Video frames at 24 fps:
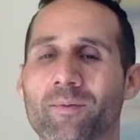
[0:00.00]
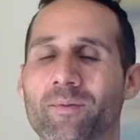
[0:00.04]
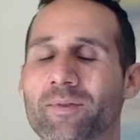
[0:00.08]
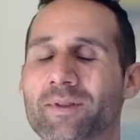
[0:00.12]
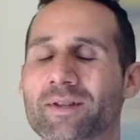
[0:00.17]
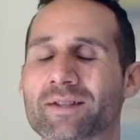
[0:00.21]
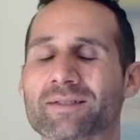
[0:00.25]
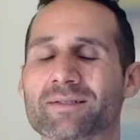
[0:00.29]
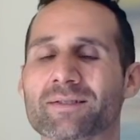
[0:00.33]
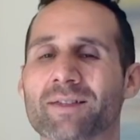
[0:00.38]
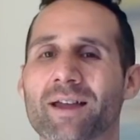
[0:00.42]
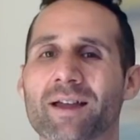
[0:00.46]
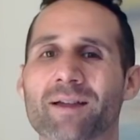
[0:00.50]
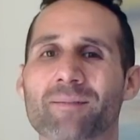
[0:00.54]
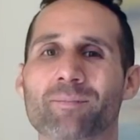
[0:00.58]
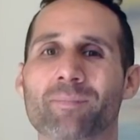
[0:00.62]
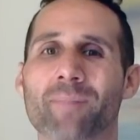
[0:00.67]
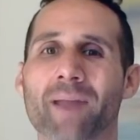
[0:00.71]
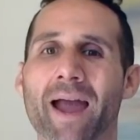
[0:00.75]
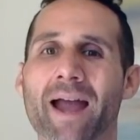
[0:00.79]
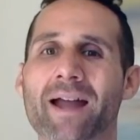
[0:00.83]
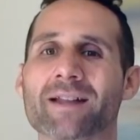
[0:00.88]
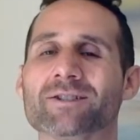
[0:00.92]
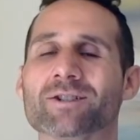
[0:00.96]
this like
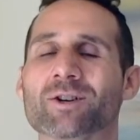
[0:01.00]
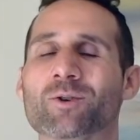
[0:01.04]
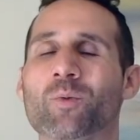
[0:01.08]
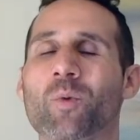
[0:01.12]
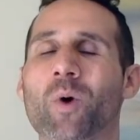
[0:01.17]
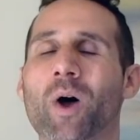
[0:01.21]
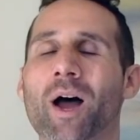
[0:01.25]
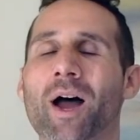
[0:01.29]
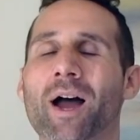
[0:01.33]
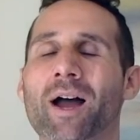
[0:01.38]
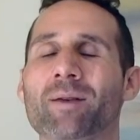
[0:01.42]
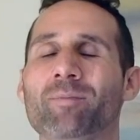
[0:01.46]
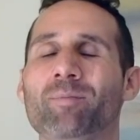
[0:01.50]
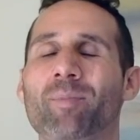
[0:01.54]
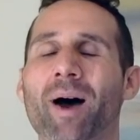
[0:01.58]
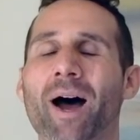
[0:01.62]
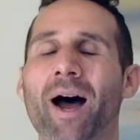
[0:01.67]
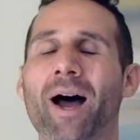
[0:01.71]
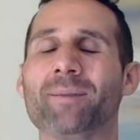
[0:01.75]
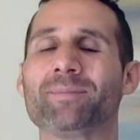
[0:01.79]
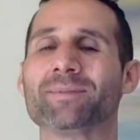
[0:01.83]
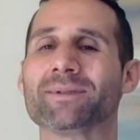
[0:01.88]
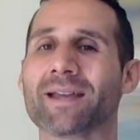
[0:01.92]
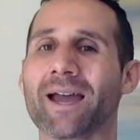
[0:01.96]
magic wand
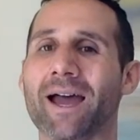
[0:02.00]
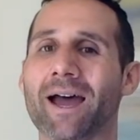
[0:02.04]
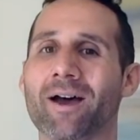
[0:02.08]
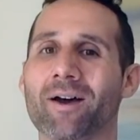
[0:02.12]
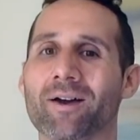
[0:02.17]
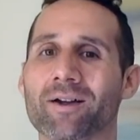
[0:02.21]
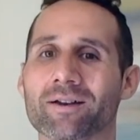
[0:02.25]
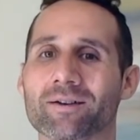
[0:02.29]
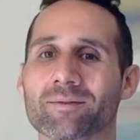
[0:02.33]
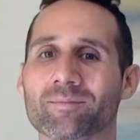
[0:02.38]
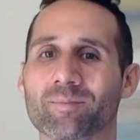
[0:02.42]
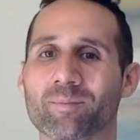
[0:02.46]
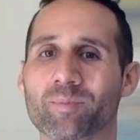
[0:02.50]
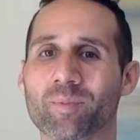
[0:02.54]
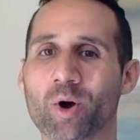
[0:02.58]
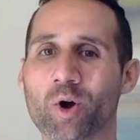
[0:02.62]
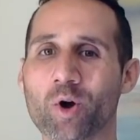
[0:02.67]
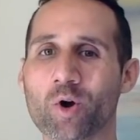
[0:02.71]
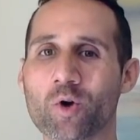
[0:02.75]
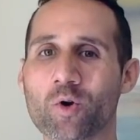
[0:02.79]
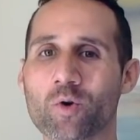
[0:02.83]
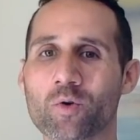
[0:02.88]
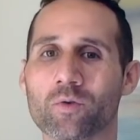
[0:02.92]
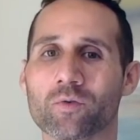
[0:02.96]
pops out and
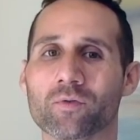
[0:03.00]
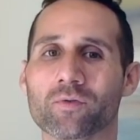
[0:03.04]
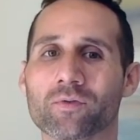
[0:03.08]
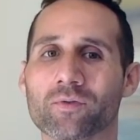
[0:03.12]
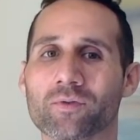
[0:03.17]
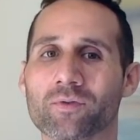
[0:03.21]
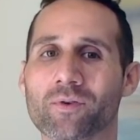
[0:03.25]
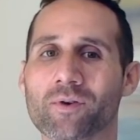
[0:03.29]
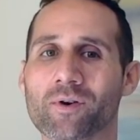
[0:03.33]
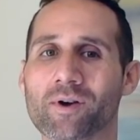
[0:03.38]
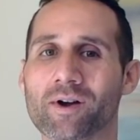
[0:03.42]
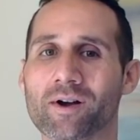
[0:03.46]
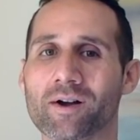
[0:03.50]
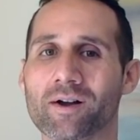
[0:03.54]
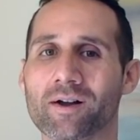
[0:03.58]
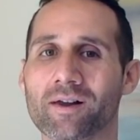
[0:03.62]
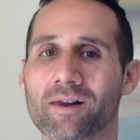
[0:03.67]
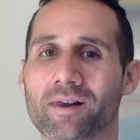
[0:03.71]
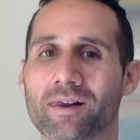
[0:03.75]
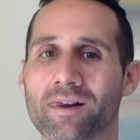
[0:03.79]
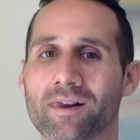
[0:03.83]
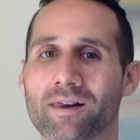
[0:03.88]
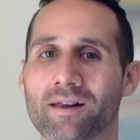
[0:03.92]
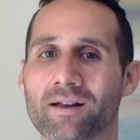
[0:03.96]
poof
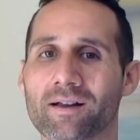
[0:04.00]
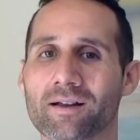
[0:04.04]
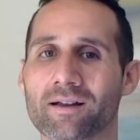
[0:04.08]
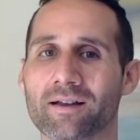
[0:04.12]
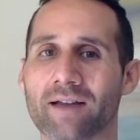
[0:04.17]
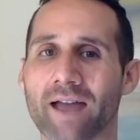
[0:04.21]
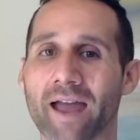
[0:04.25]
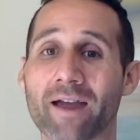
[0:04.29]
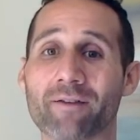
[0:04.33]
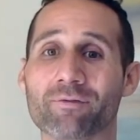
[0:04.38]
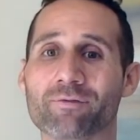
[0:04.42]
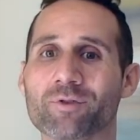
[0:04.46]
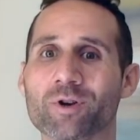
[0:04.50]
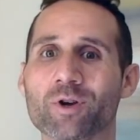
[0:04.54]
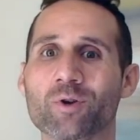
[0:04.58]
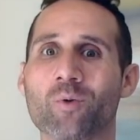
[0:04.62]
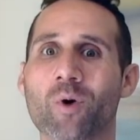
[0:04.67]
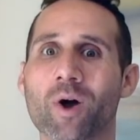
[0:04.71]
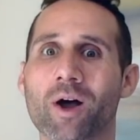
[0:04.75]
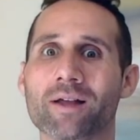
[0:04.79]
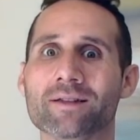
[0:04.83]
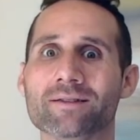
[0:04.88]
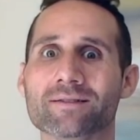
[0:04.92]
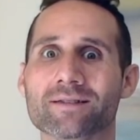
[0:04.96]

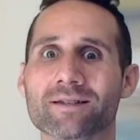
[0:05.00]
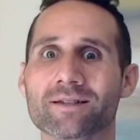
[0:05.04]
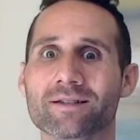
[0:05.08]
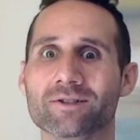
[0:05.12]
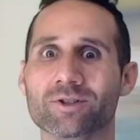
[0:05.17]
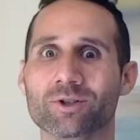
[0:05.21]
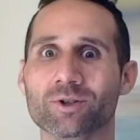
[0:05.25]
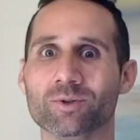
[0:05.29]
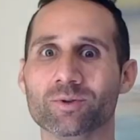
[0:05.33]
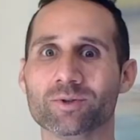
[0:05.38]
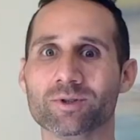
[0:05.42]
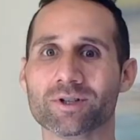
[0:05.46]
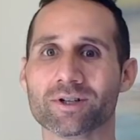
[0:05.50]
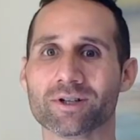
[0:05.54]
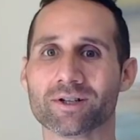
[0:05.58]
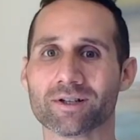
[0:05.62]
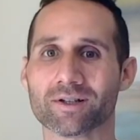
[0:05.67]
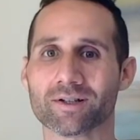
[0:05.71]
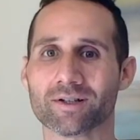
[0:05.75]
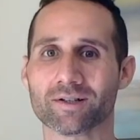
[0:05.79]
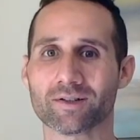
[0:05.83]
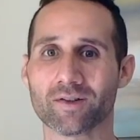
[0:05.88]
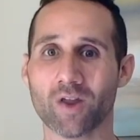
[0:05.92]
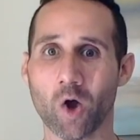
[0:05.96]
everyone's in
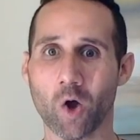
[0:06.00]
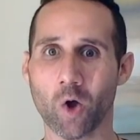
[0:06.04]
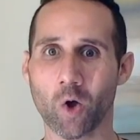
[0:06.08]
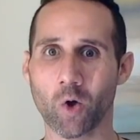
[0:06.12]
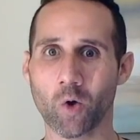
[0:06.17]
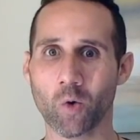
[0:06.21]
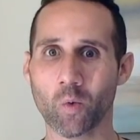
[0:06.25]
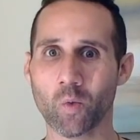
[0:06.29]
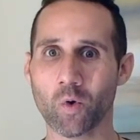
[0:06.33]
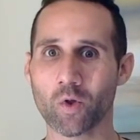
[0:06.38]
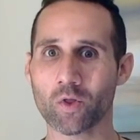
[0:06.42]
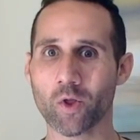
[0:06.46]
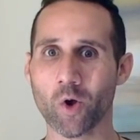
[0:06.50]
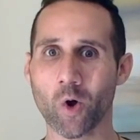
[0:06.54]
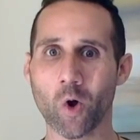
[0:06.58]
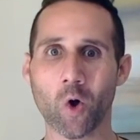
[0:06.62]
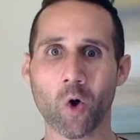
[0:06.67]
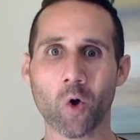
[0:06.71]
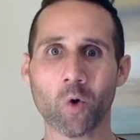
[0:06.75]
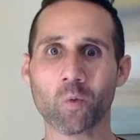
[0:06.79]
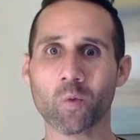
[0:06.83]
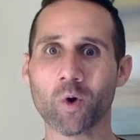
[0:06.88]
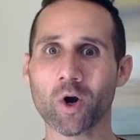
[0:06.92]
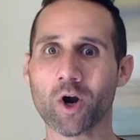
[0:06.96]
union the whole the
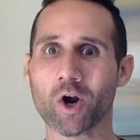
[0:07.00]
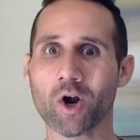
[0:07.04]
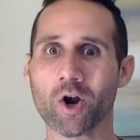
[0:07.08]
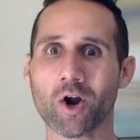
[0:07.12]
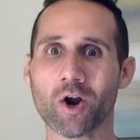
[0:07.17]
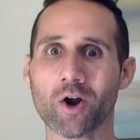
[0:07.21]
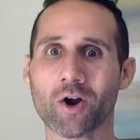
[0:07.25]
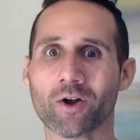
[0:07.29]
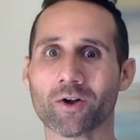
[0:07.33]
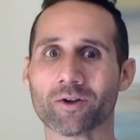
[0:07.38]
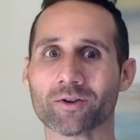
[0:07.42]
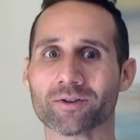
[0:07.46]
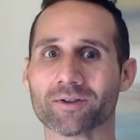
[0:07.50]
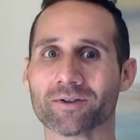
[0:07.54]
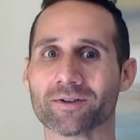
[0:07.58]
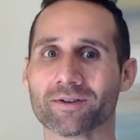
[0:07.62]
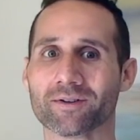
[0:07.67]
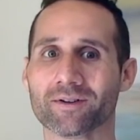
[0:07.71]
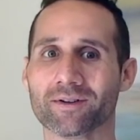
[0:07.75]
whole world